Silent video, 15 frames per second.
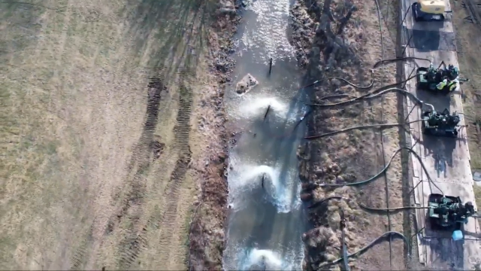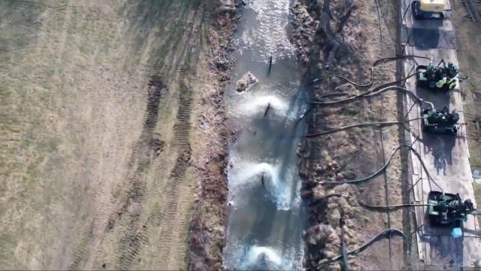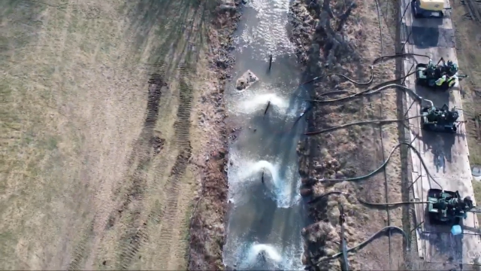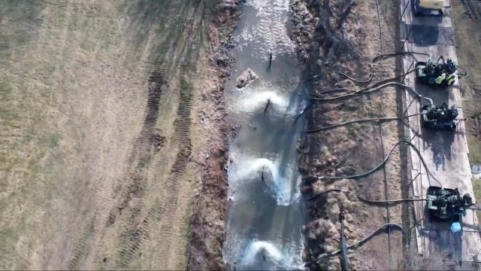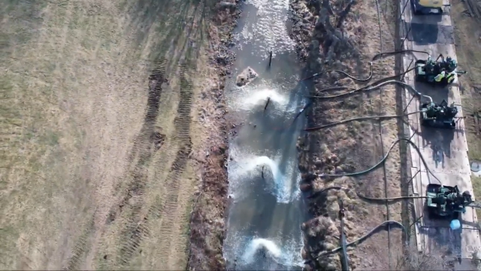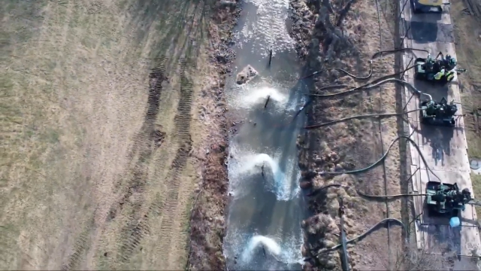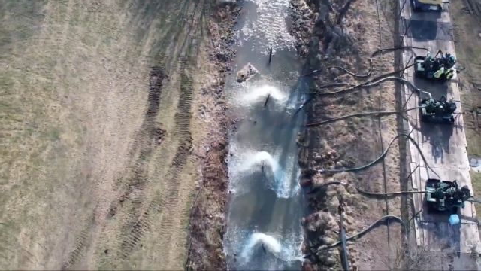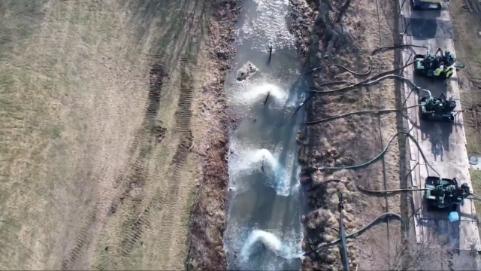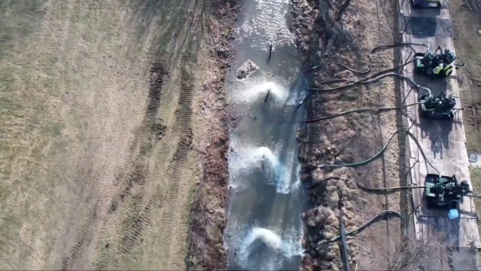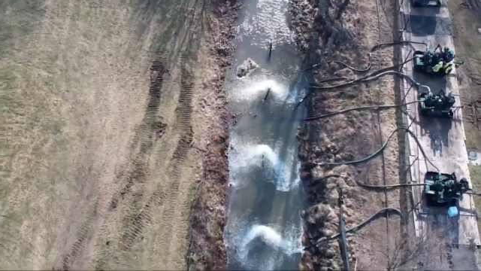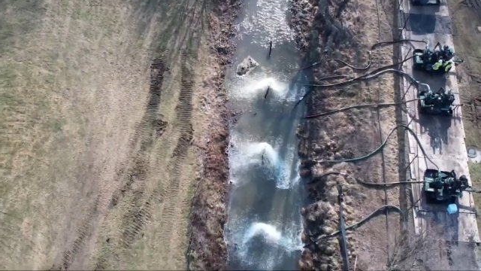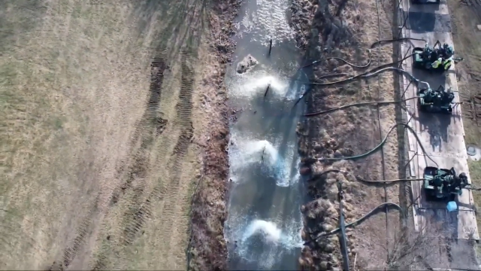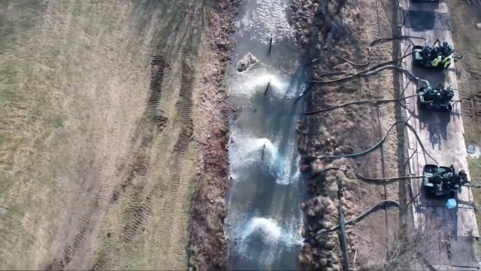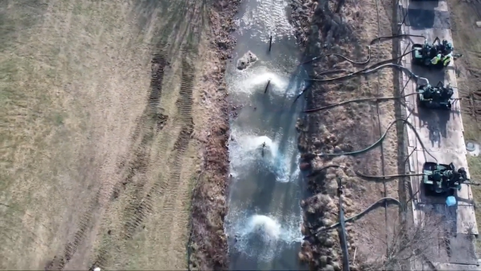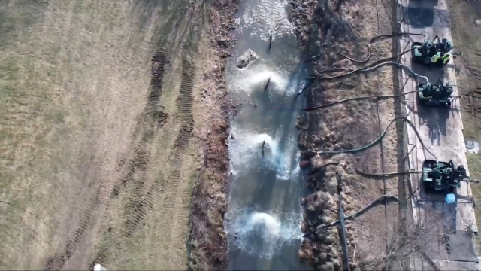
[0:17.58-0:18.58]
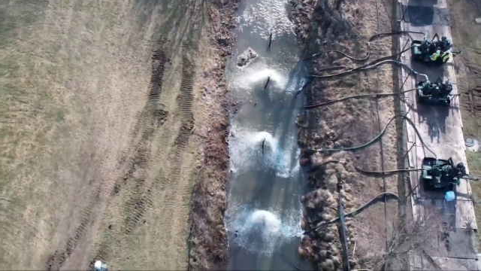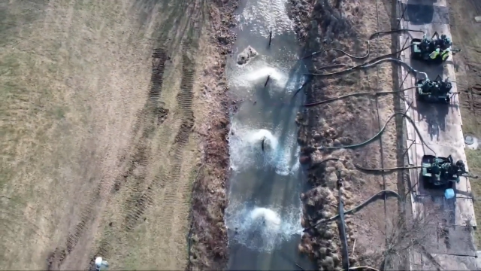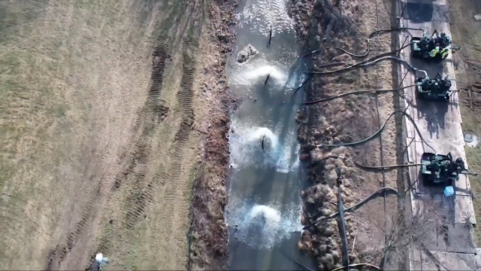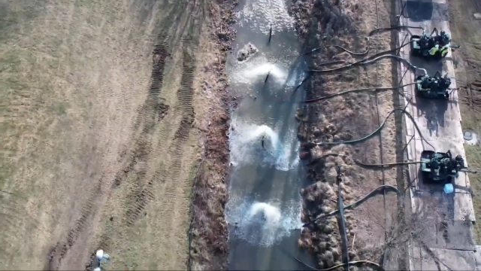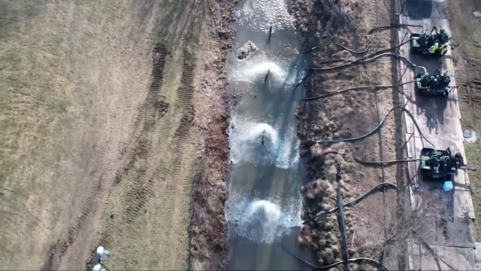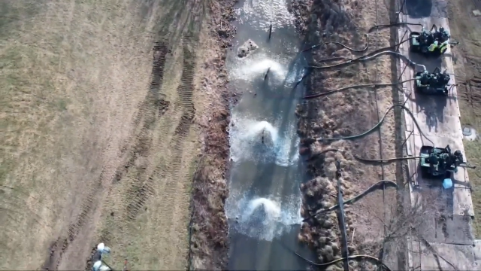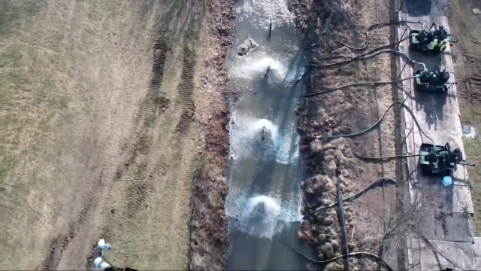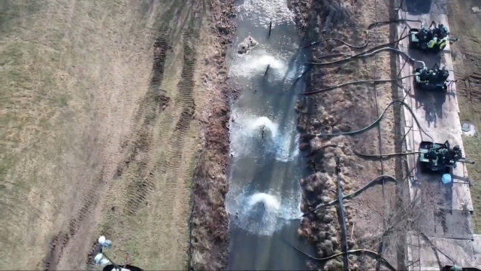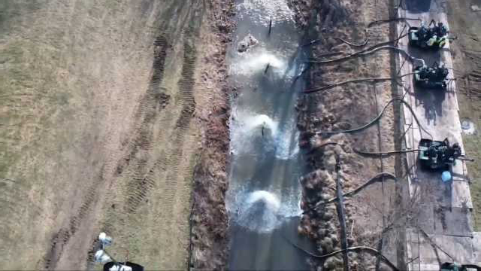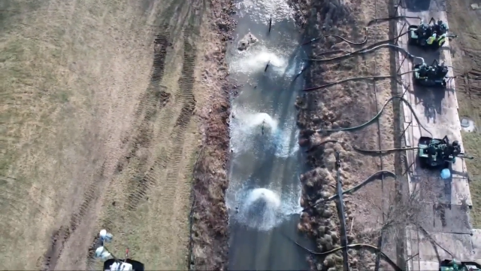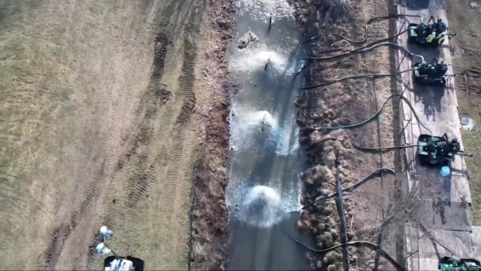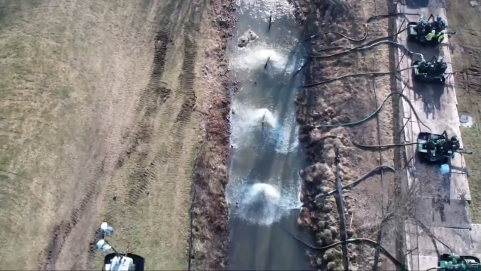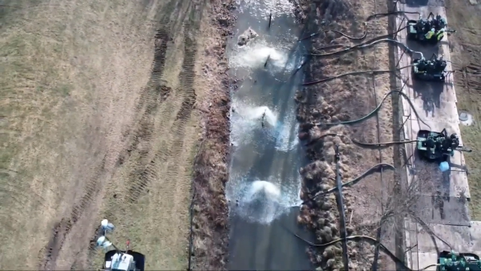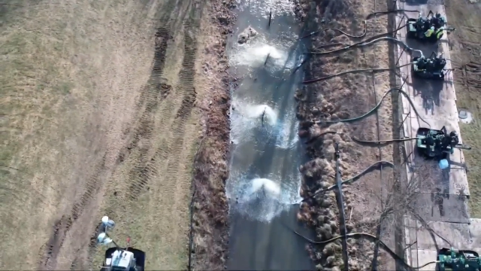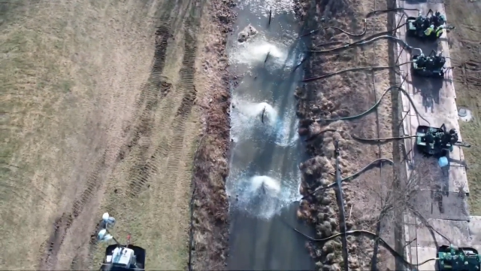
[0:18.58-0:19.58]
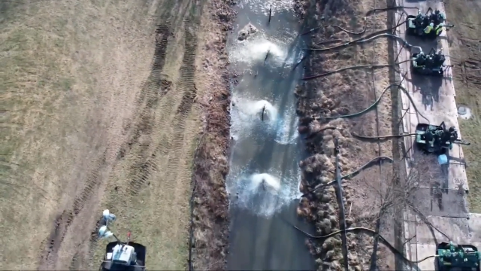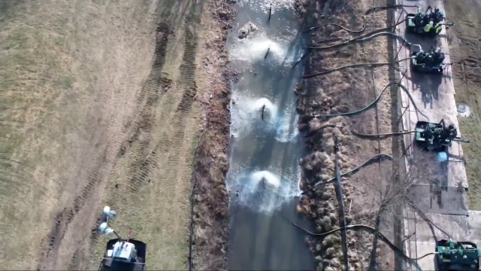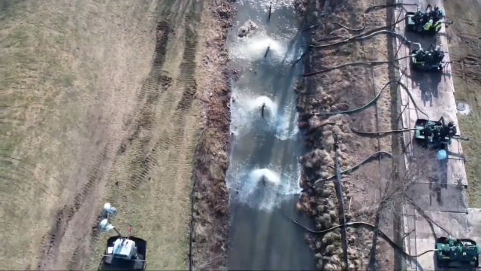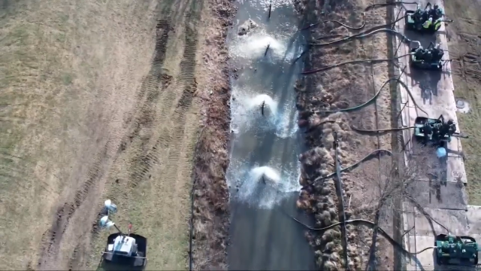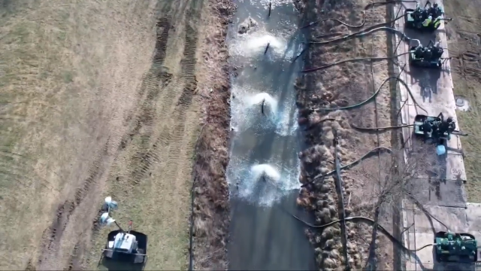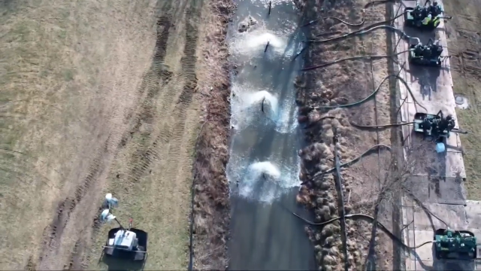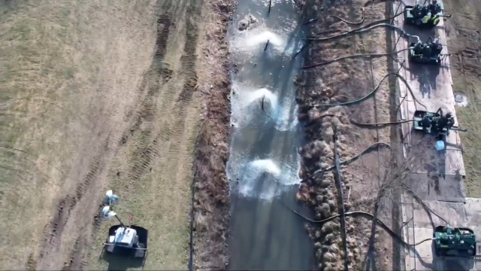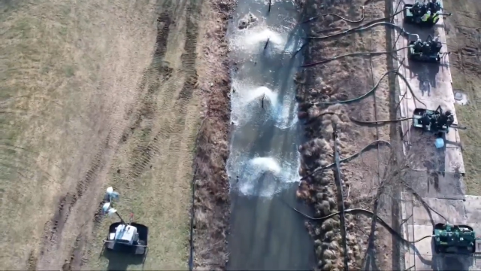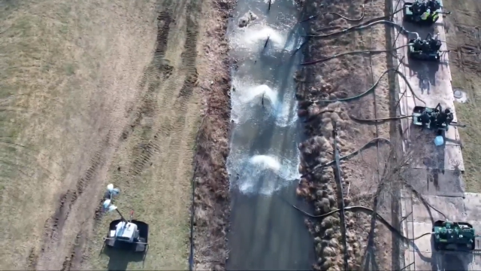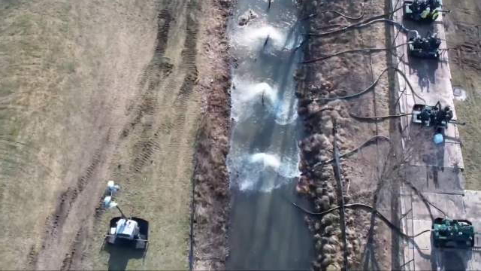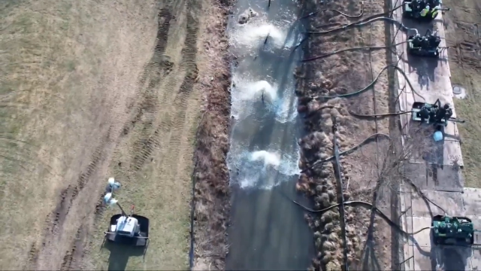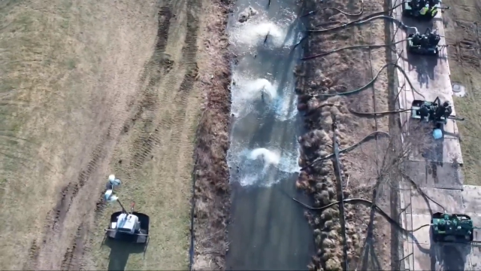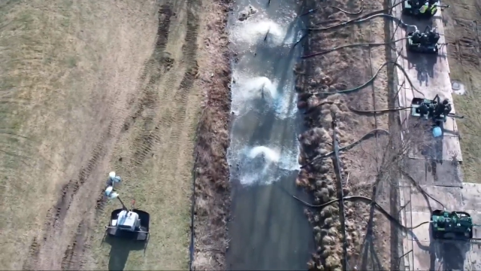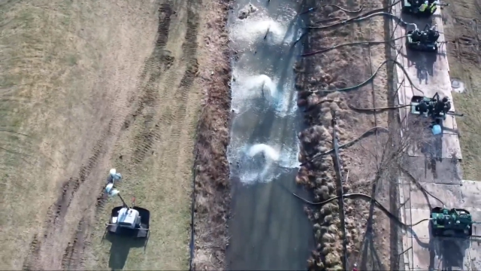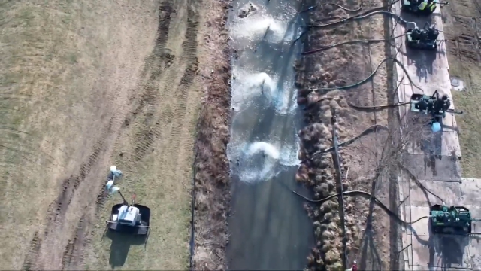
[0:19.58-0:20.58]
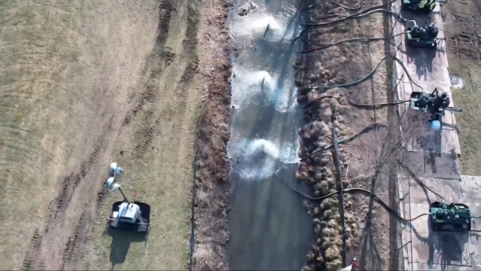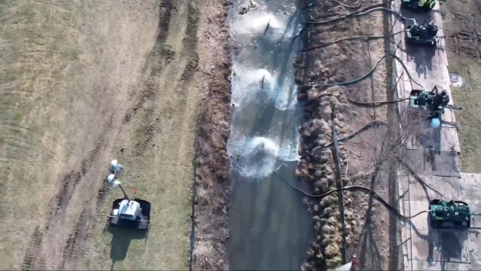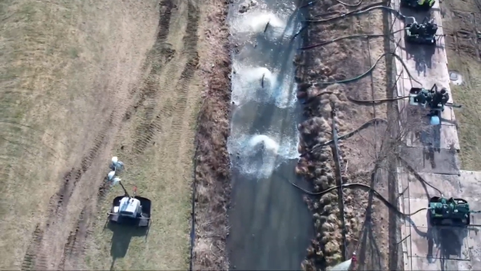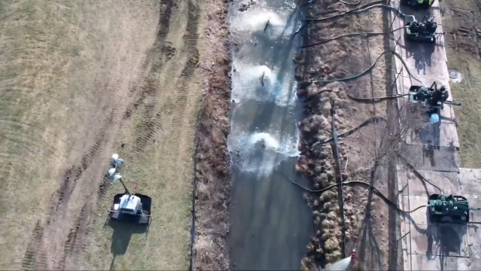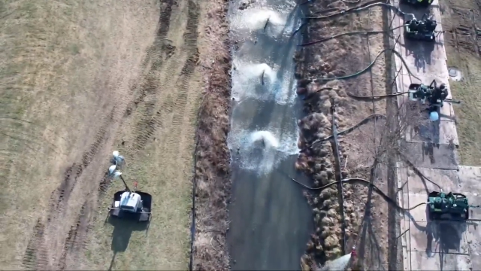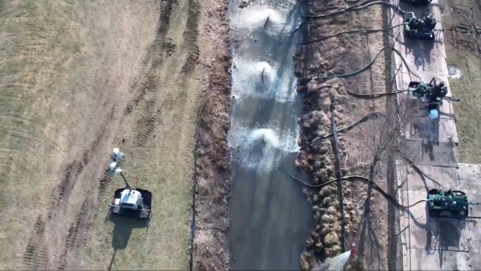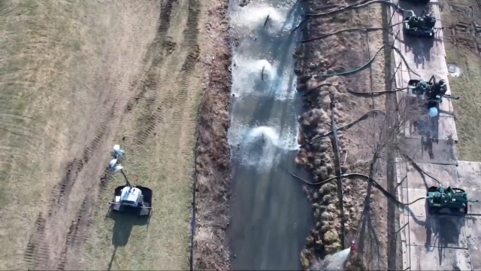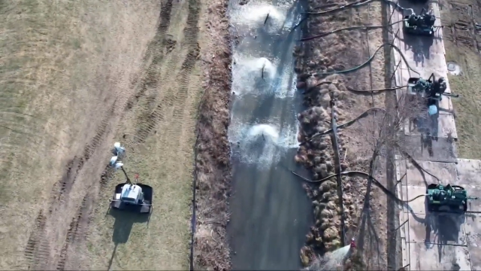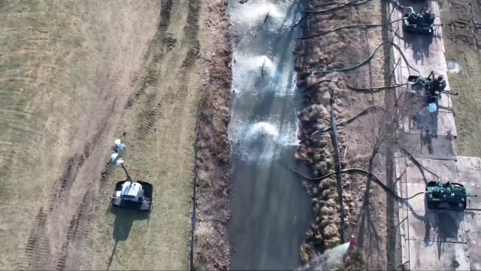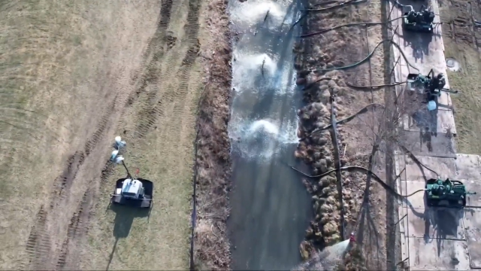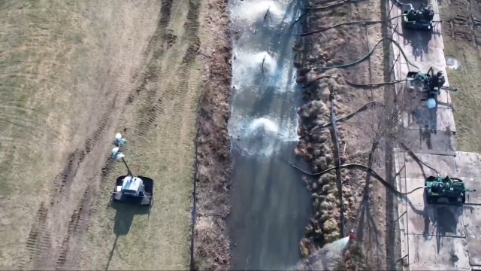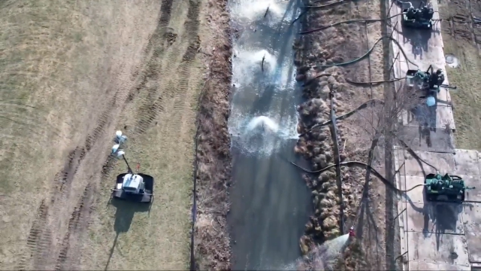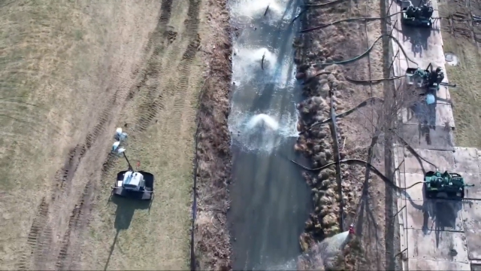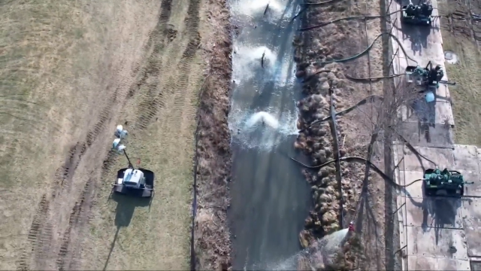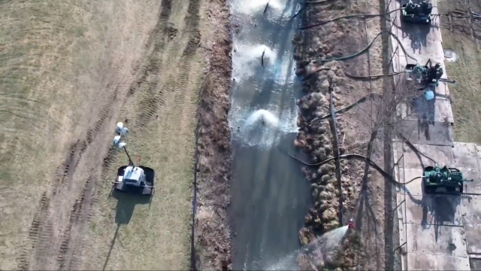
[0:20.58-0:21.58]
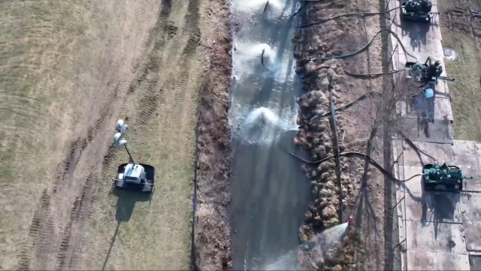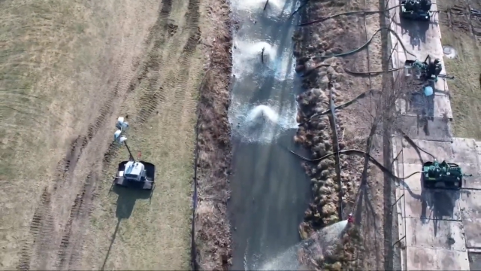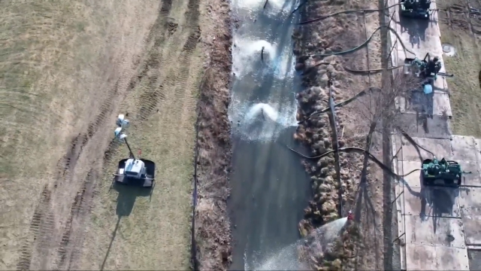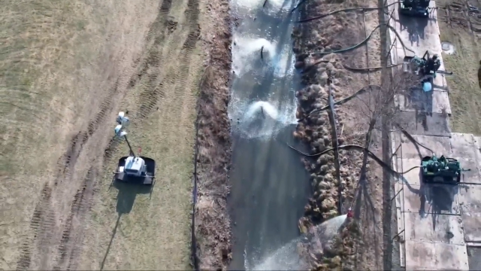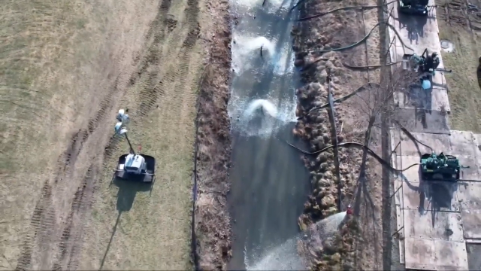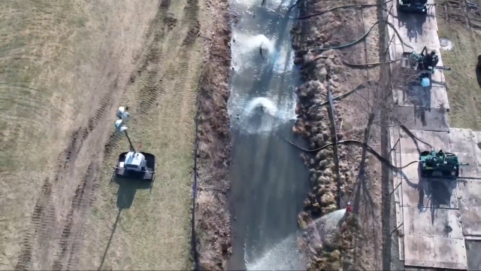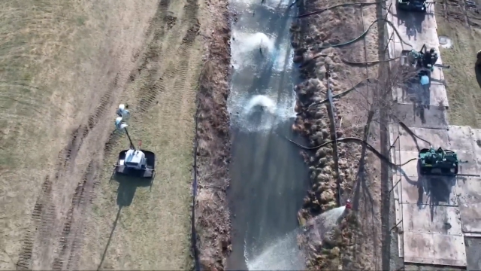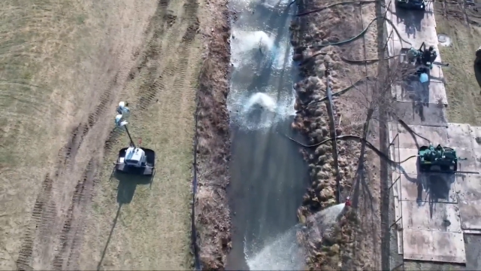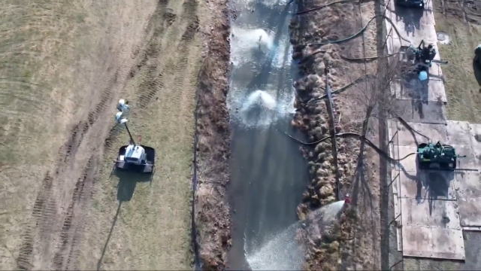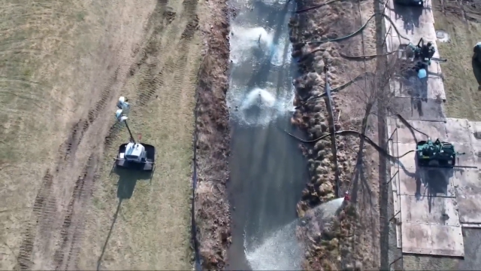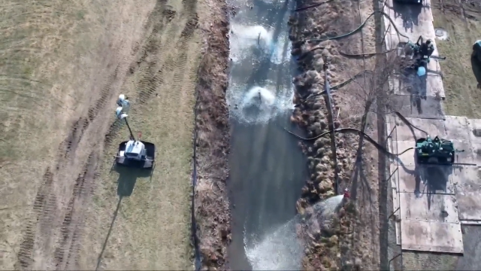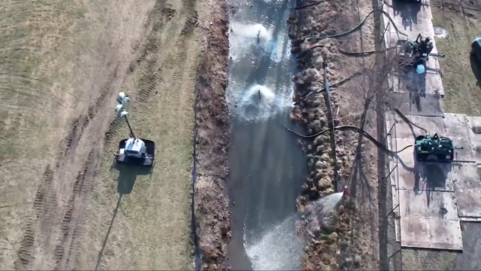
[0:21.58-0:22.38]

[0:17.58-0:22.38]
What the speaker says: [unreadable: no face in view]